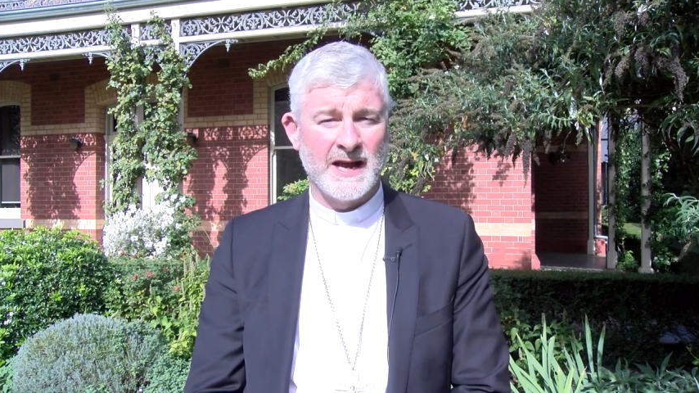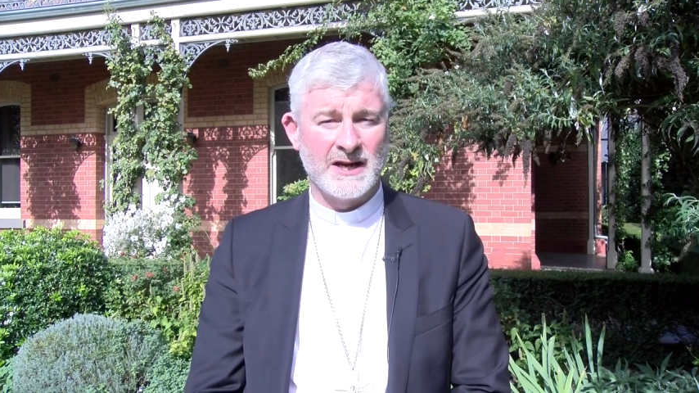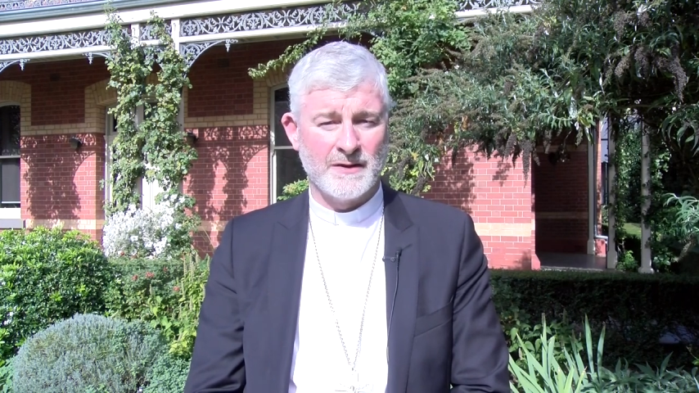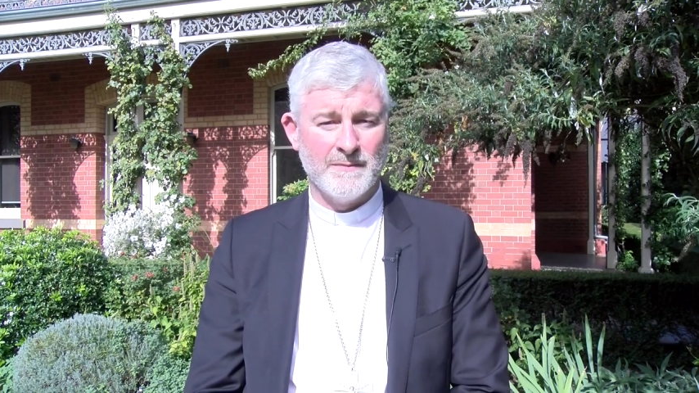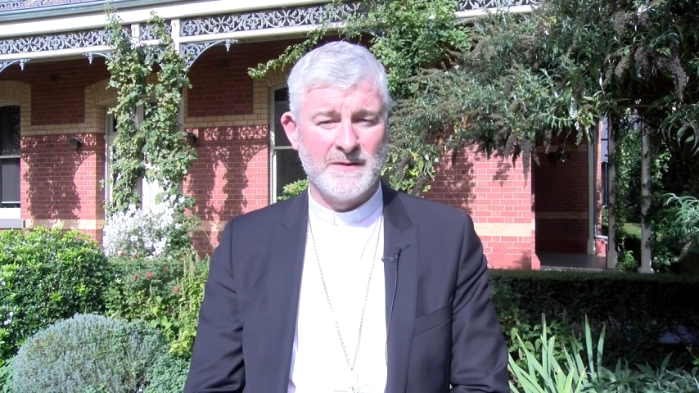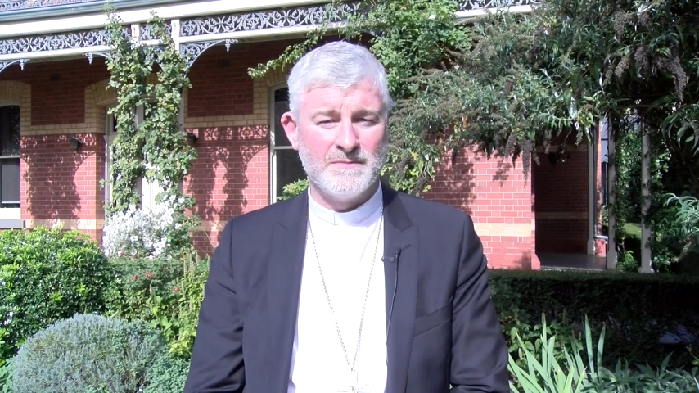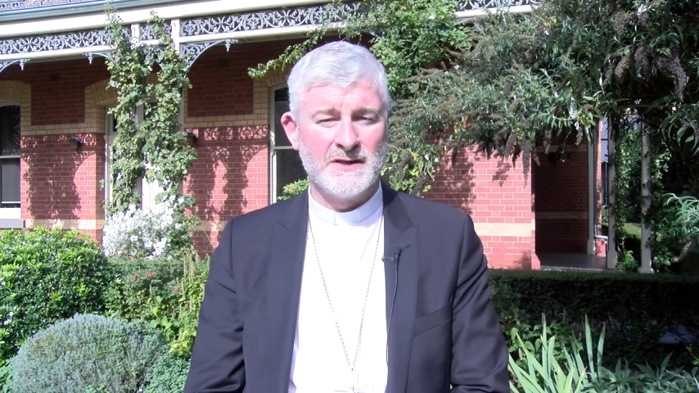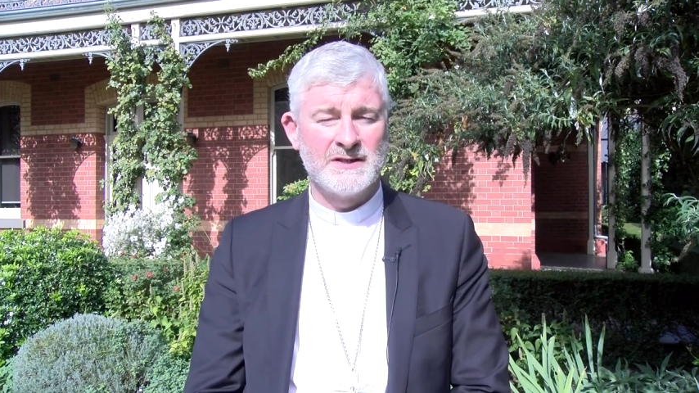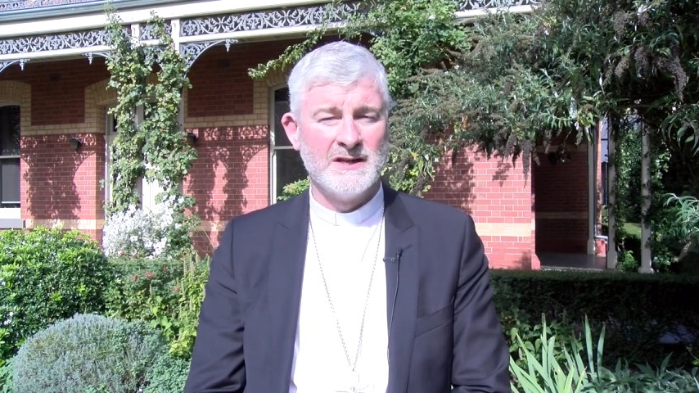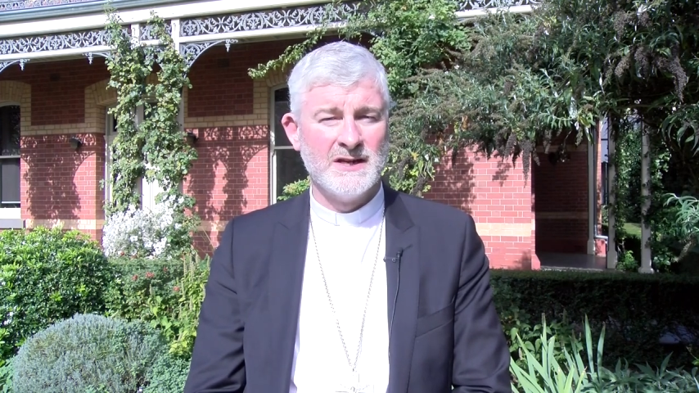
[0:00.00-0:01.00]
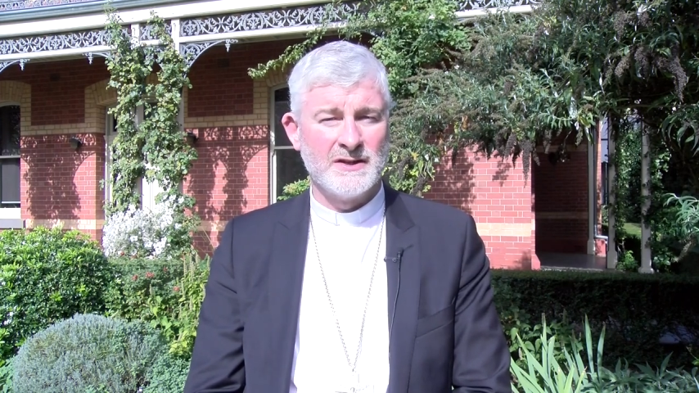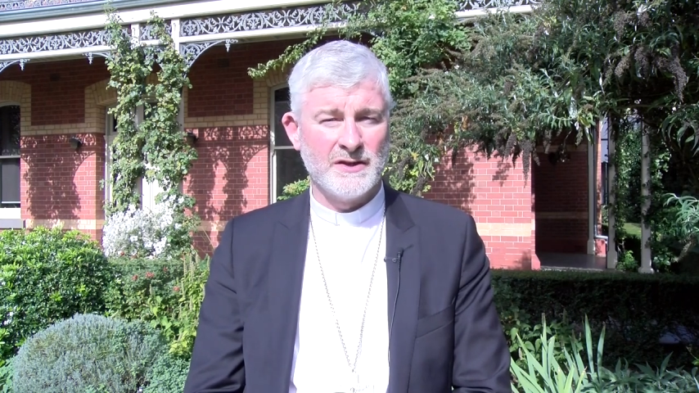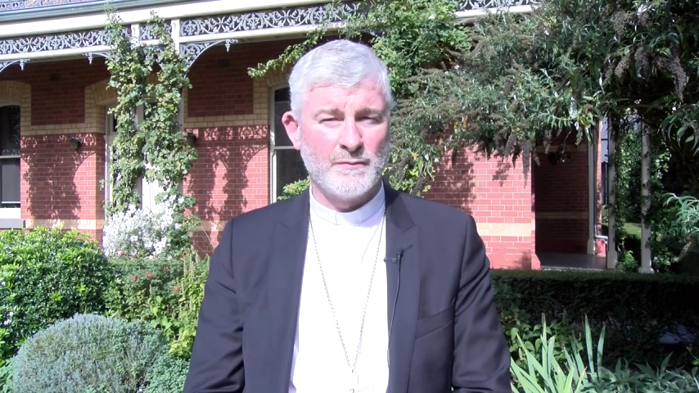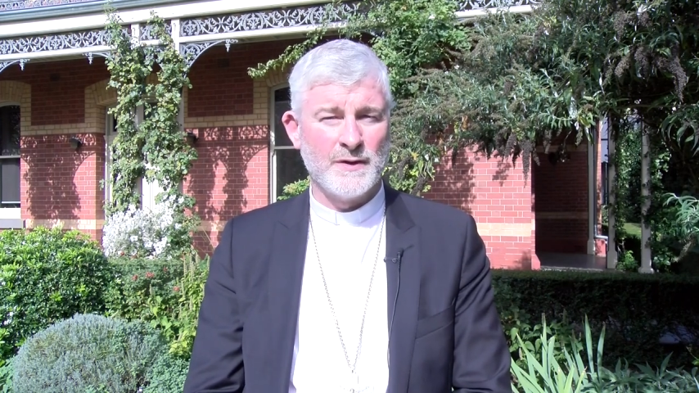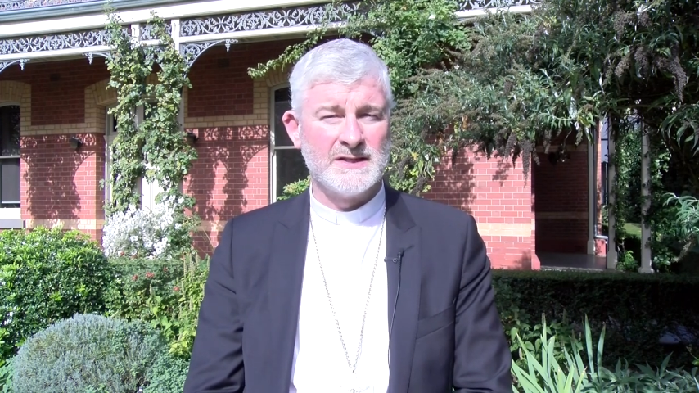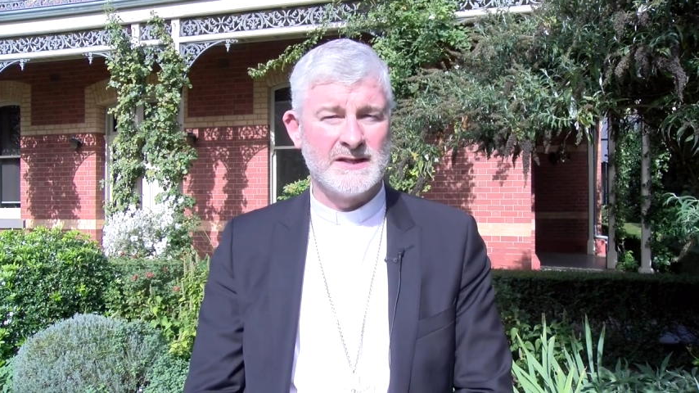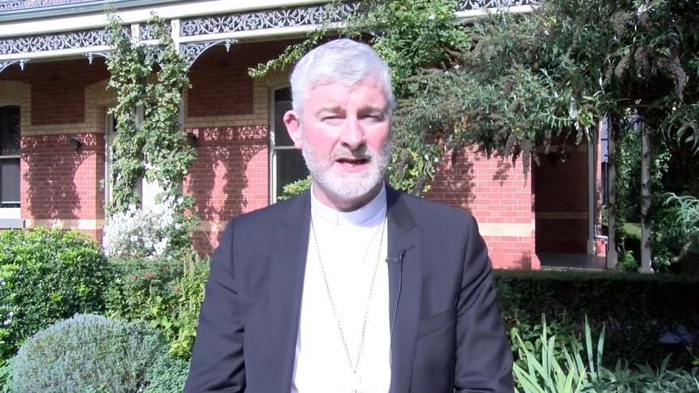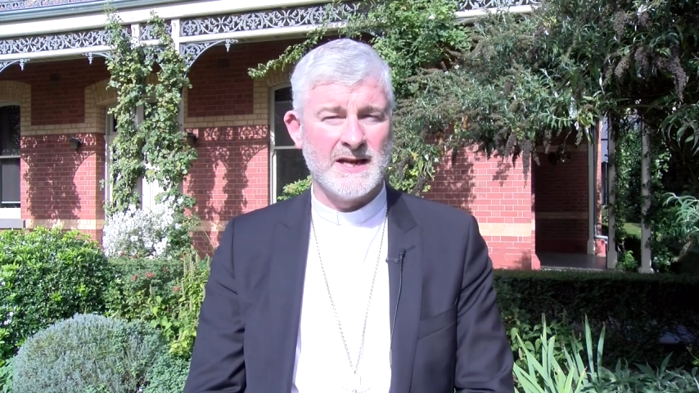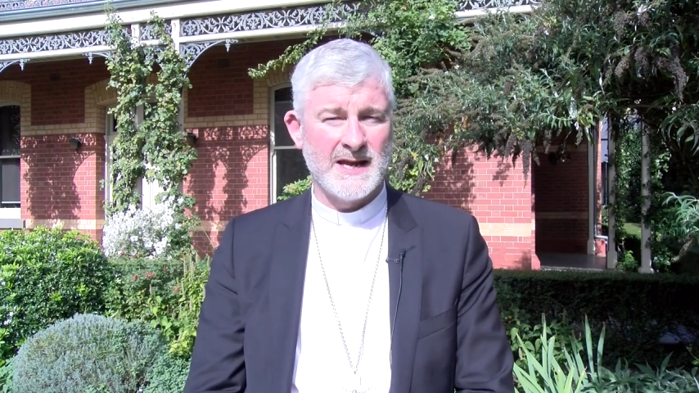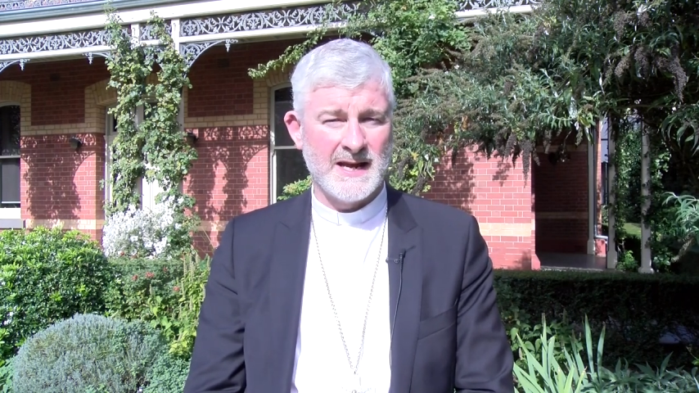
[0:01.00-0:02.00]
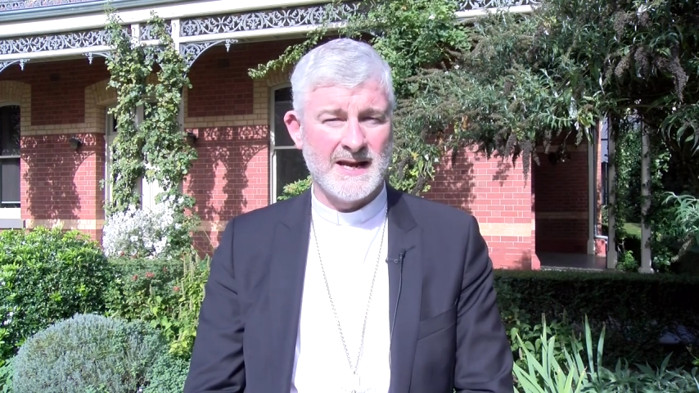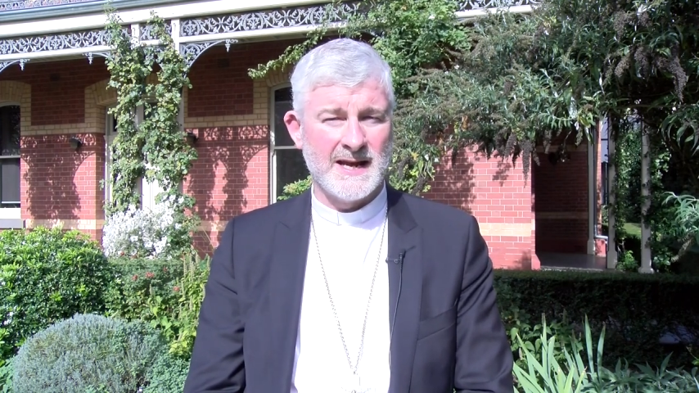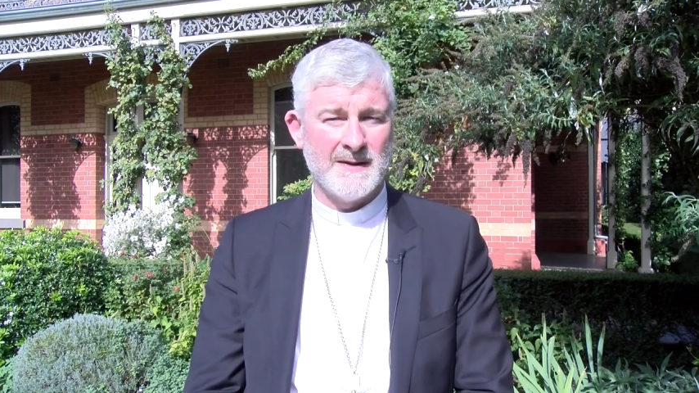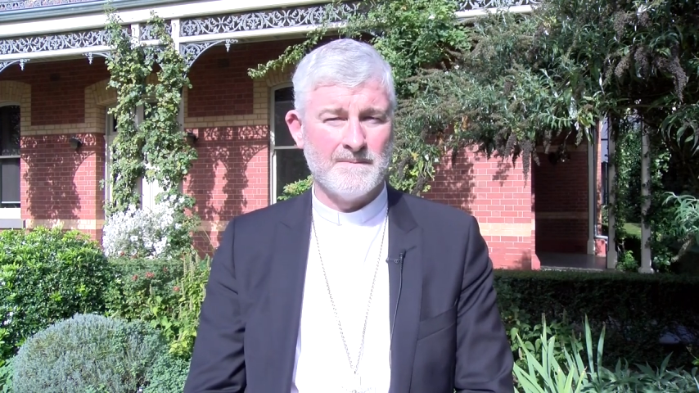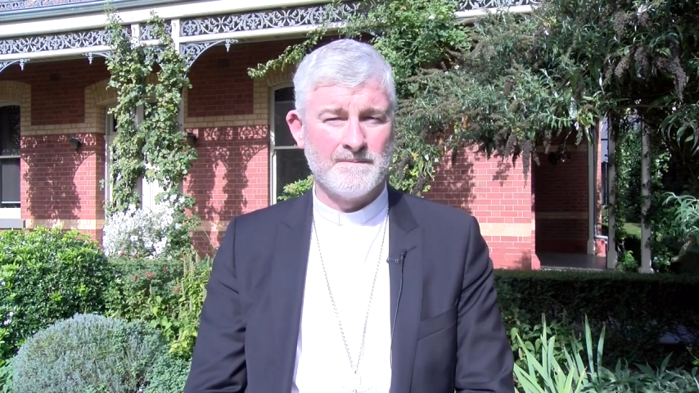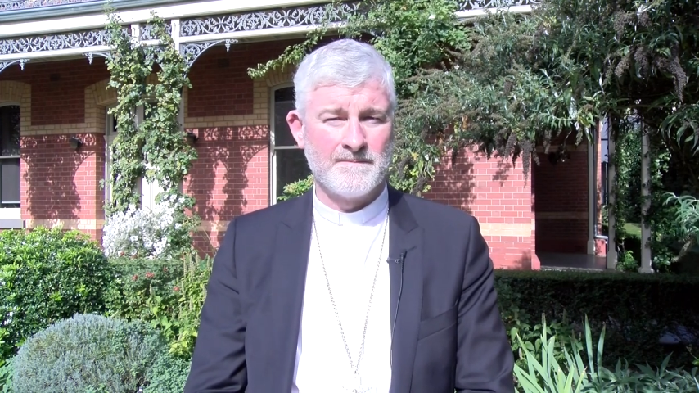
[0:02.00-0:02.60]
and commitment that we see in him.